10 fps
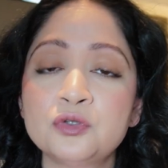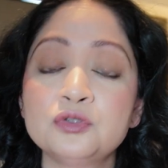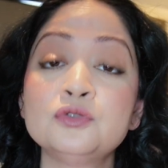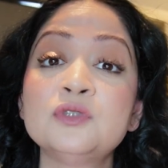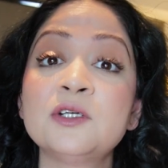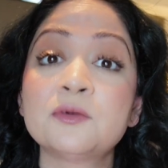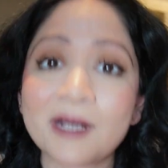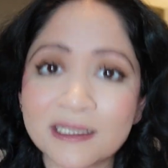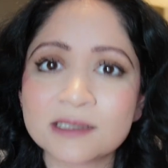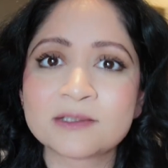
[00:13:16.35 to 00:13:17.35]
to the
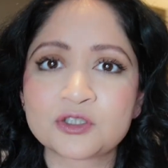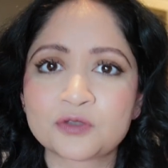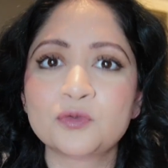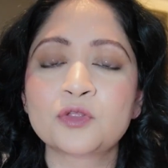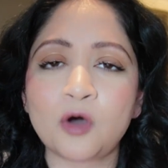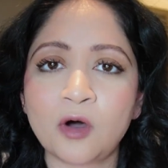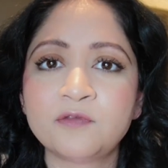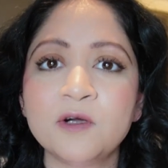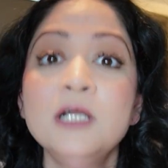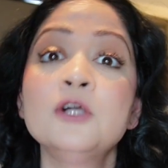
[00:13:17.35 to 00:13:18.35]
greatest truth of